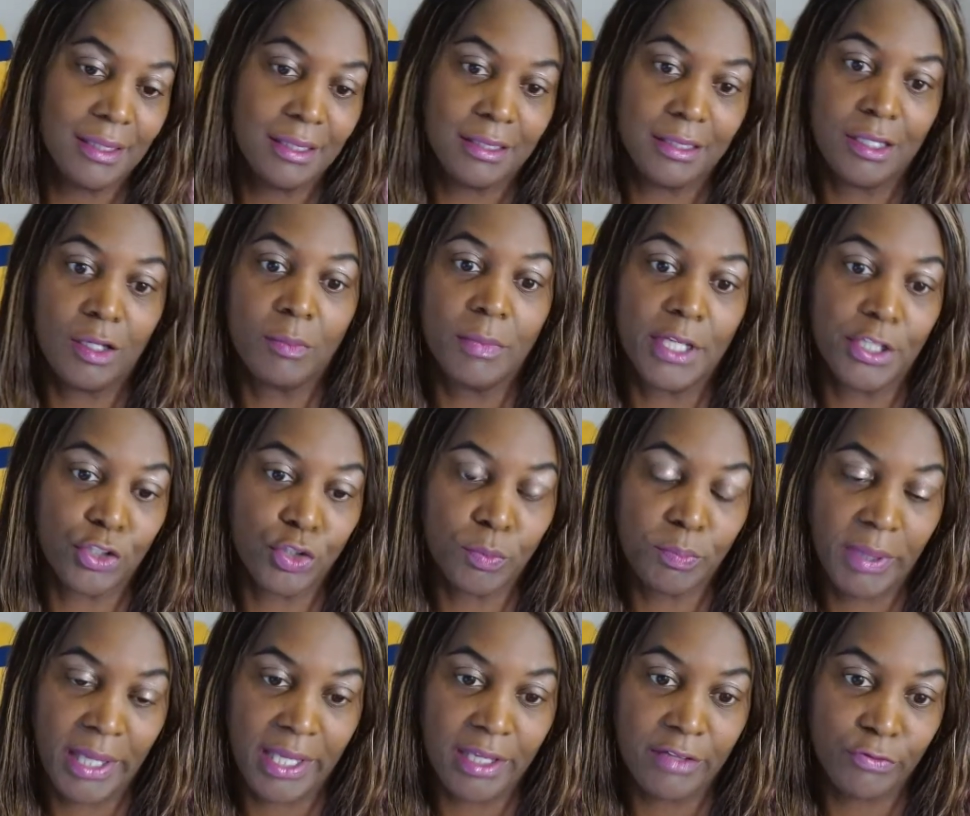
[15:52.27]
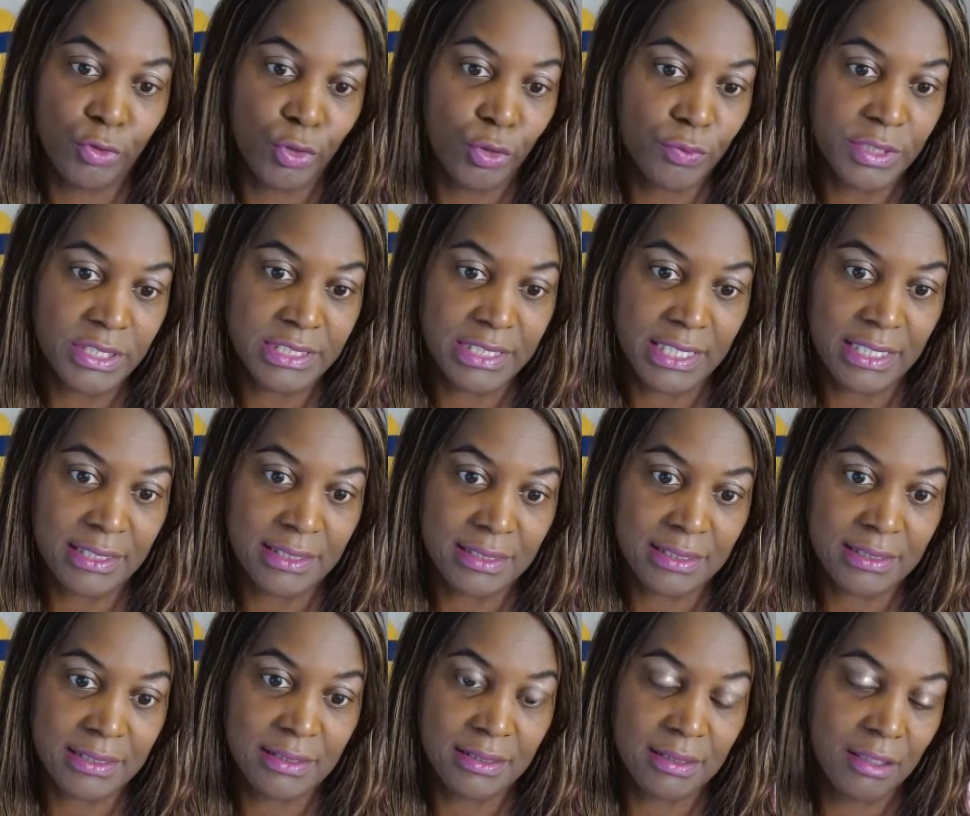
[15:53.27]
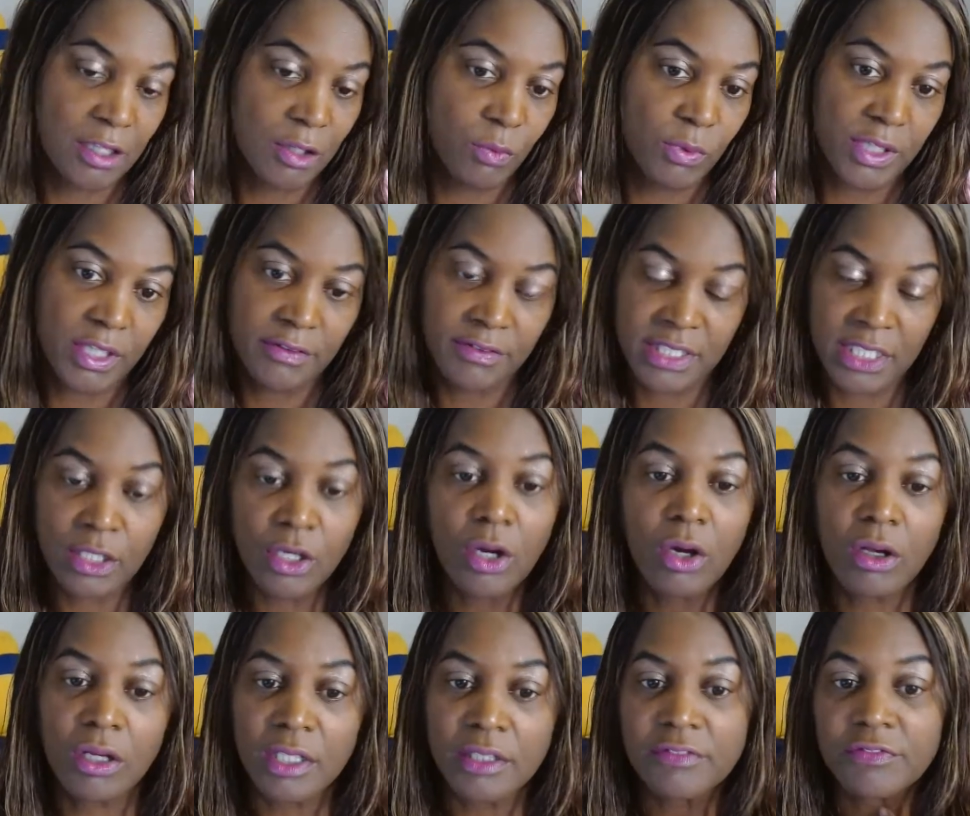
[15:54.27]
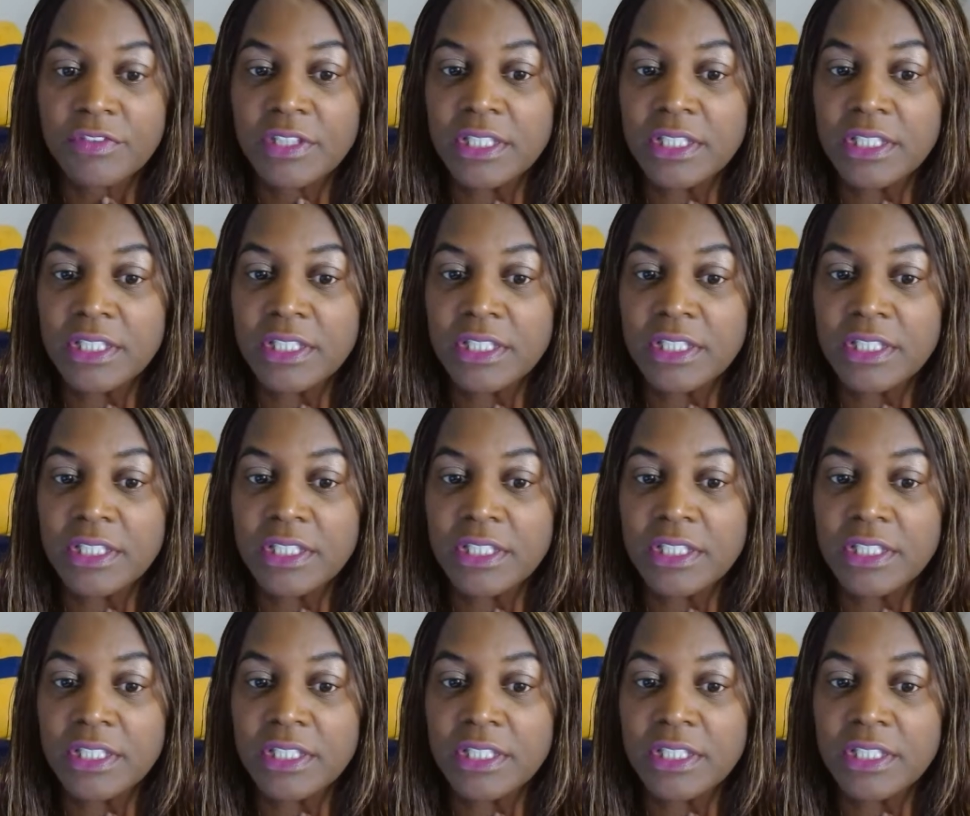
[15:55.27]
They'll make you pay for a retest or whatever they call it.